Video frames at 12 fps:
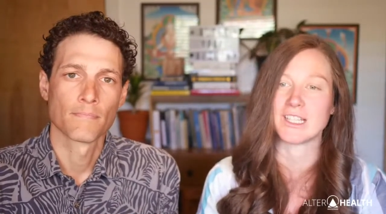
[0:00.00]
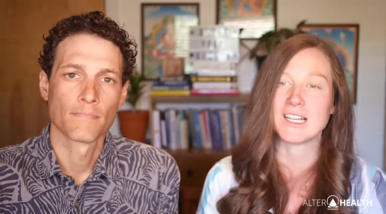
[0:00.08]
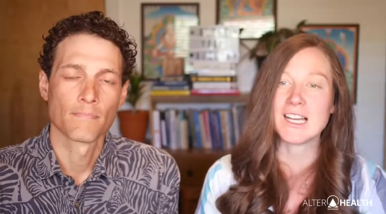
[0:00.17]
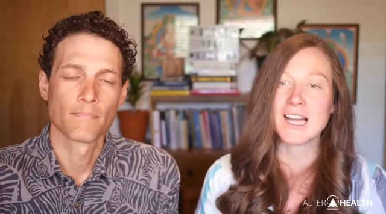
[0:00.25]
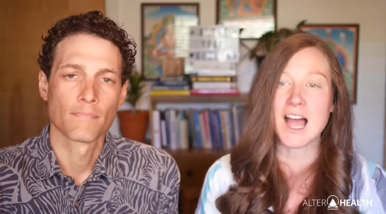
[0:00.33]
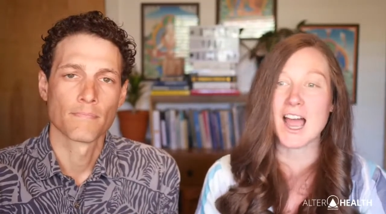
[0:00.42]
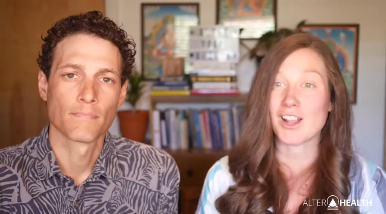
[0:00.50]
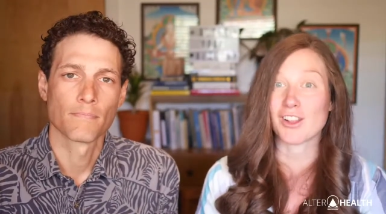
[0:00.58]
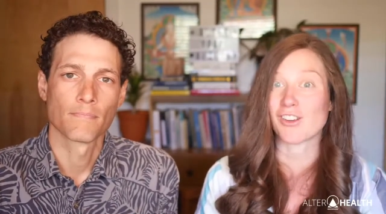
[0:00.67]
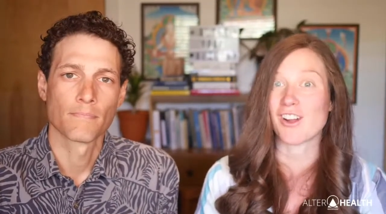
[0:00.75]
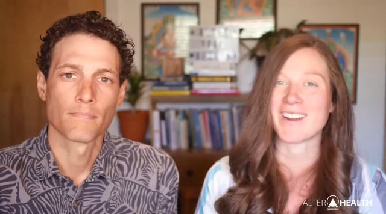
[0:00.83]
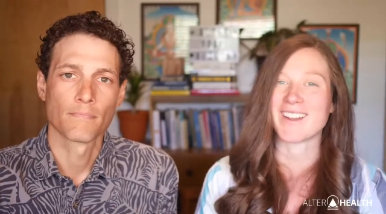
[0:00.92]

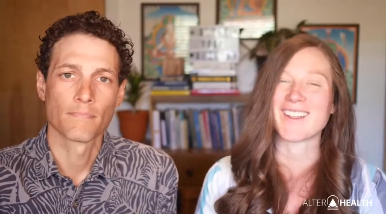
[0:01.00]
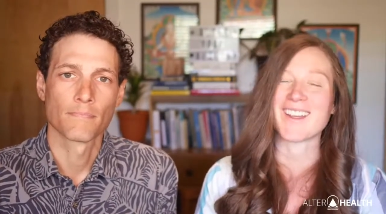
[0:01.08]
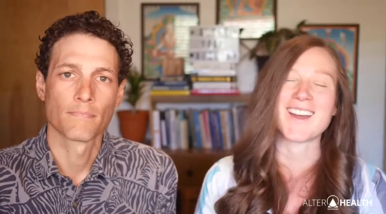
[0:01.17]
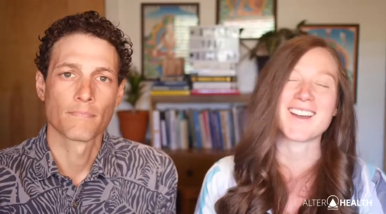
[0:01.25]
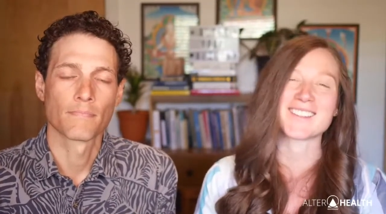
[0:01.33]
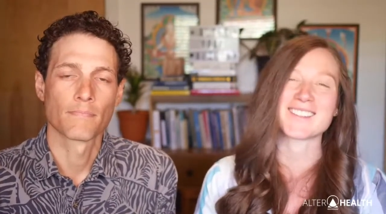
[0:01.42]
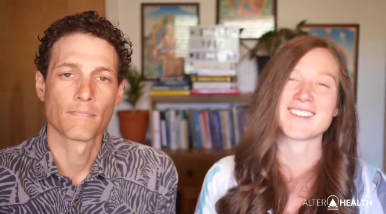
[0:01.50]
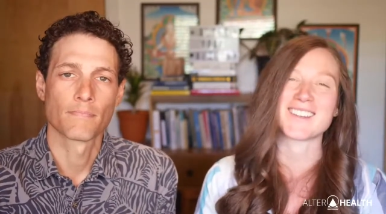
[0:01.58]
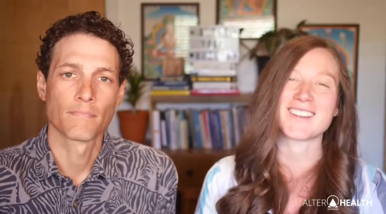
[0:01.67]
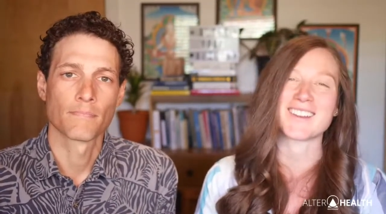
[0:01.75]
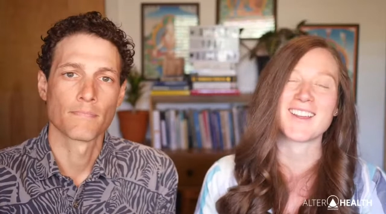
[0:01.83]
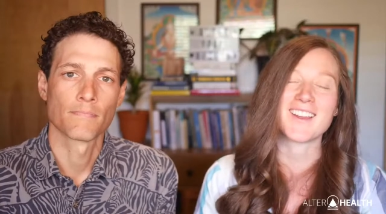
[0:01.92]
Speaker 1: hyaluronic acid,
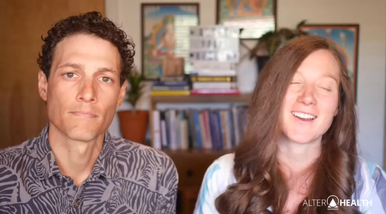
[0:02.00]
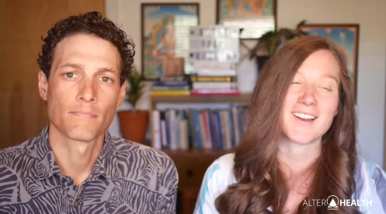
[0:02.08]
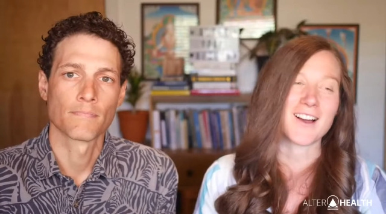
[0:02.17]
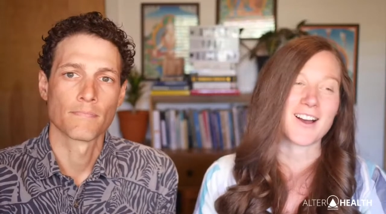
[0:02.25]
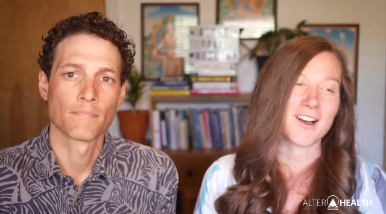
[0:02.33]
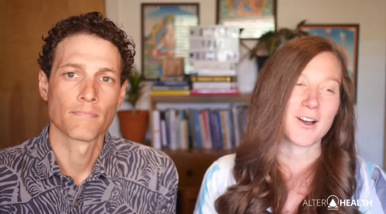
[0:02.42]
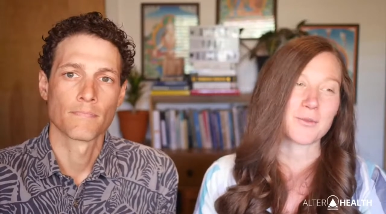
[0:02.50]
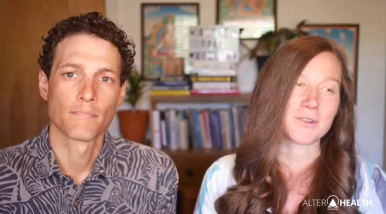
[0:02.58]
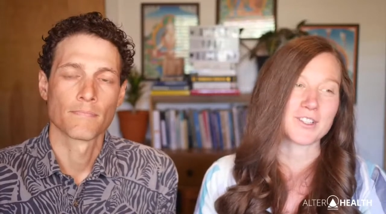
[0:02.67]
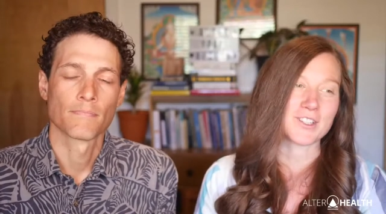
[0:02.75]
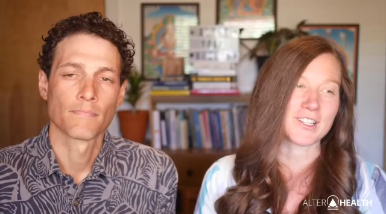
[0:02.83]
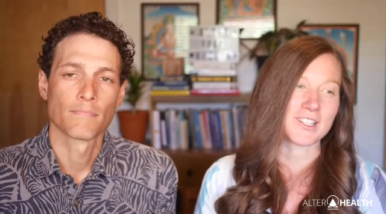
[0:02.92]
uh, which
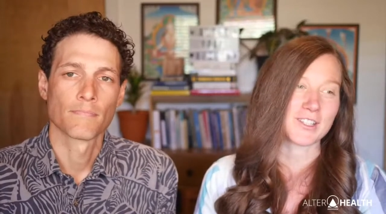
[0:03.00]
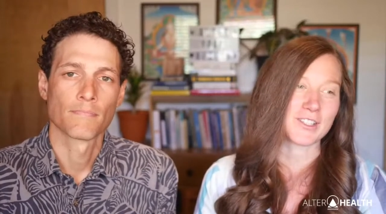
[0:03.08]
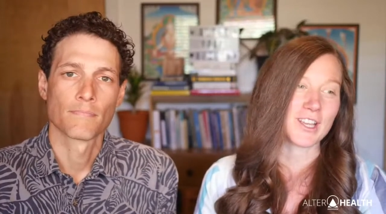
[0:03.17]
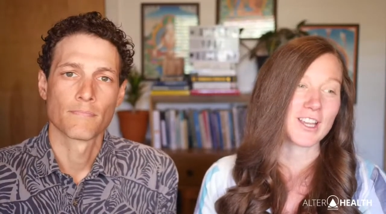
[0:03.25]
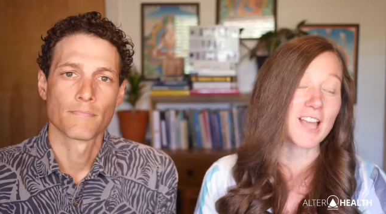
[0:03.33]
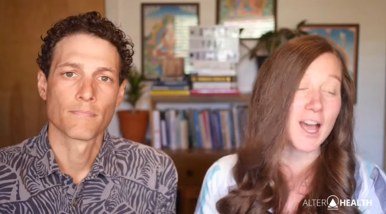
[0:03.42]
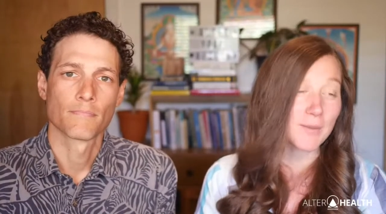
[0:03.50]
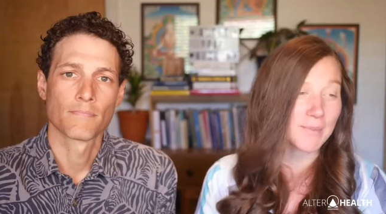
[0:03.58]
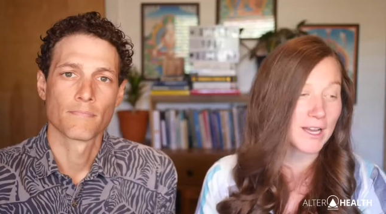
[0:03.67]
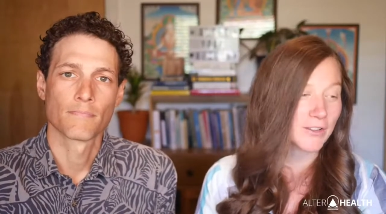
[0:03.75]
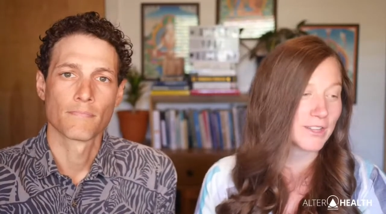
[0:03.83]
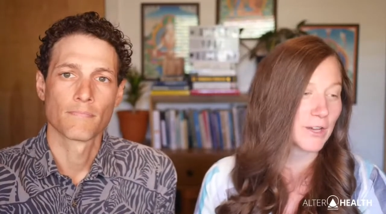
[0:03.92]
is a compound that
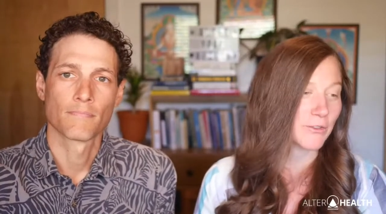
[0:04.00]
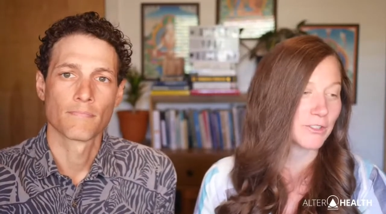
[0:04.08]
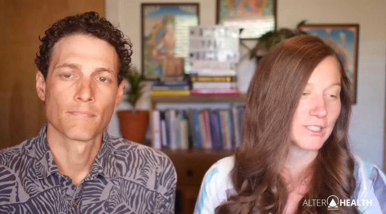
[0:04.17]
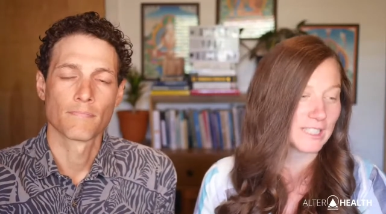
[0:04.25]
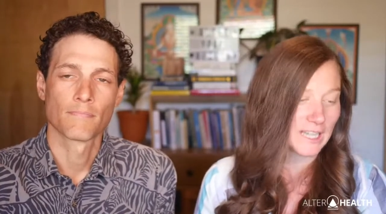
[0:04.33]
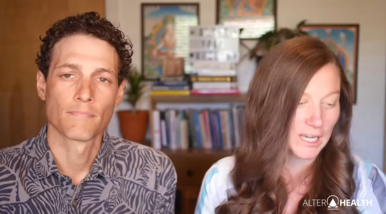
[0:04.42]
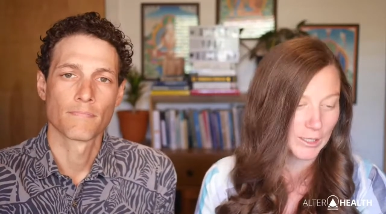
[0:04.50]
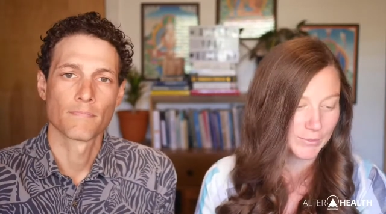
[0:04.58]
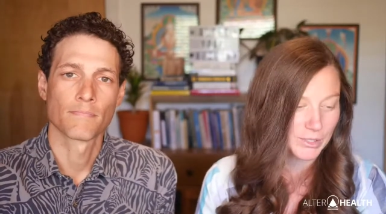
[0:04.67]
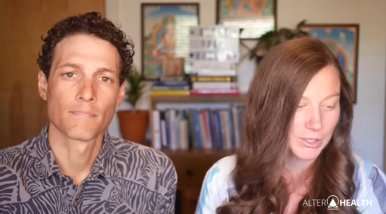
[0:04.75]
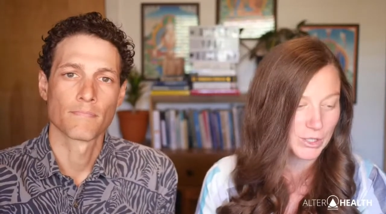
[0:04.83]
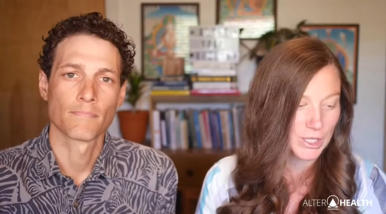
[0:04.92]
really helps
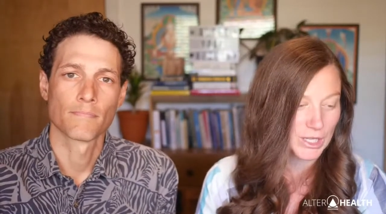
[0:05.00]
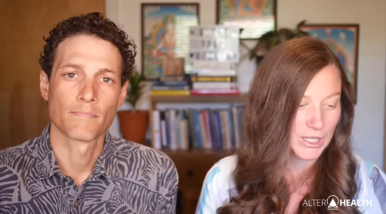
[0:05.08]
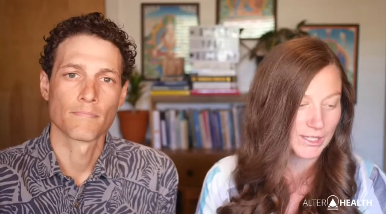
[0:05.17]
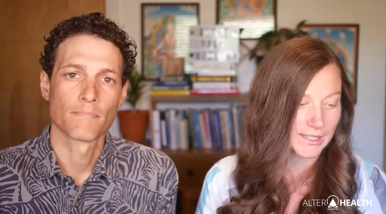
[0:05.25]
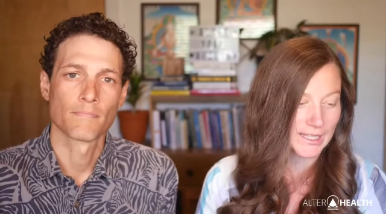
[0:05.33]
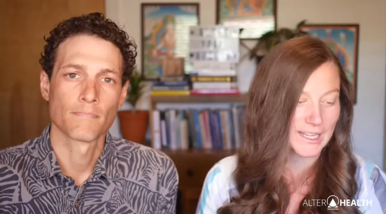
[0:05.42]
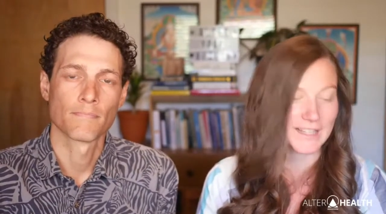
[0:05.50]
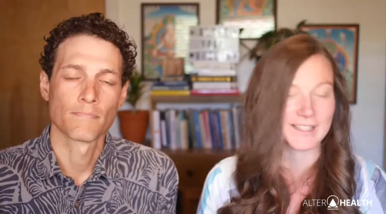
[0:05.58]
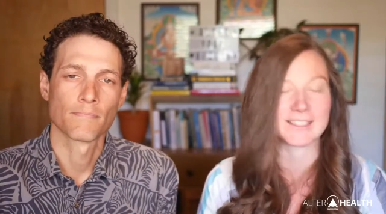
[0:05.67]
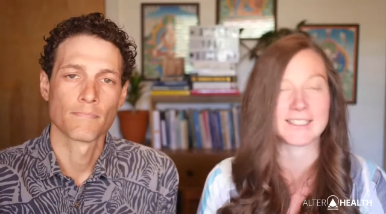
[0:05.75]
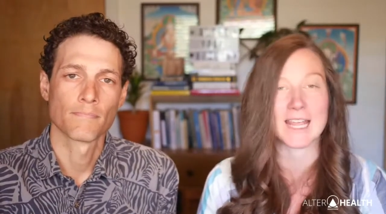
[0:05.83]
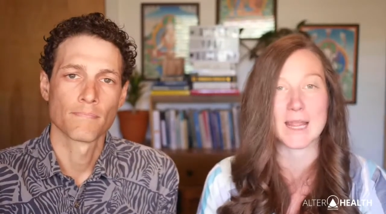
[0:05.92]
the skin
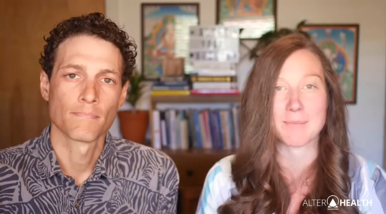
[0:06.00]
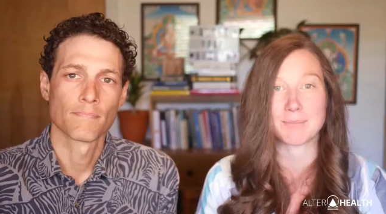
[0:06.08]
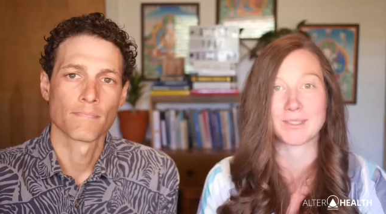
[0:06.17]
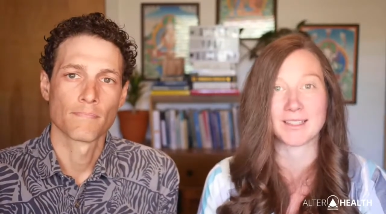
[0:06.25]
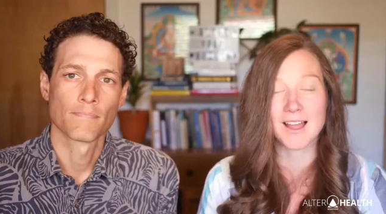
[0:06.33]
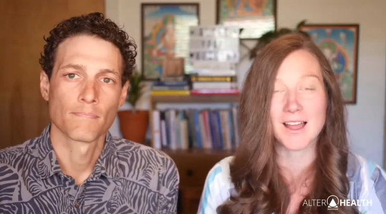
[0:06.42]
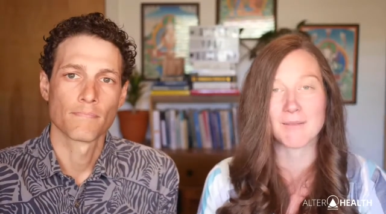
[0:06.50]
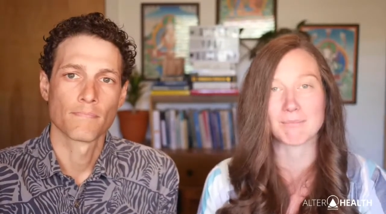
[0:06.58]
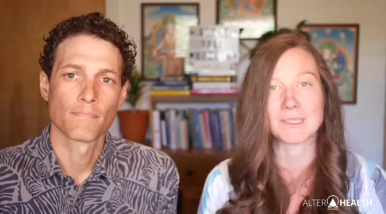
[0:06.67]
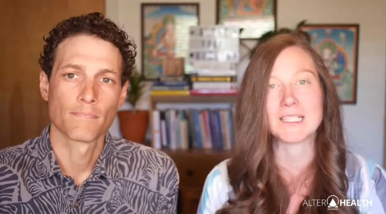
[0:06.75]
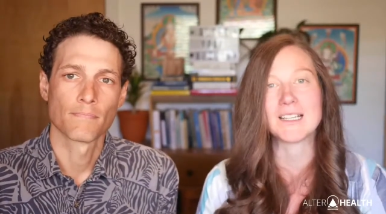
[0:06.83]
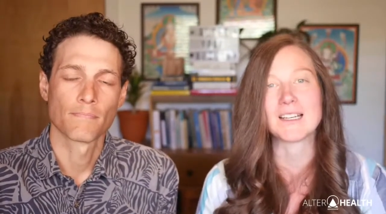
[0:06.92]
stay plump
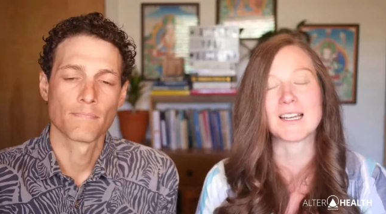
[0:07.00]
and